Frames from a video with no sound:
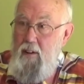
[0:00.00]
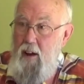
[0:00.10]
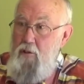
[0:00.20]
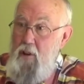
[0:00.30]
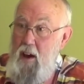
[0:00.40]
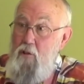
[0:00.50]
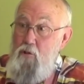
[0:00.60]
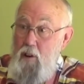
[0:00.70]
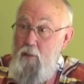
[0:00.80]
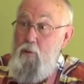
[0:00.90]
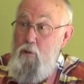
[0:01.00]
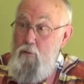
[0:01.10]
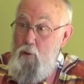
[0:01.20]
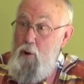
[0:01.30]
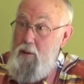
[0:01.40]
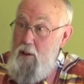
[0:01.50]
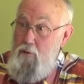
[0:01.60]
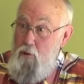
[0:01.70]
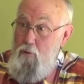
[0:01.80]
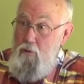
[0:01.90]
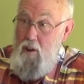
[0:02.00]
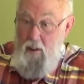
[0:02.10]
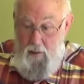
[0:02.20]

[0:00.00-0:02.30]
educational efforts for our teachers.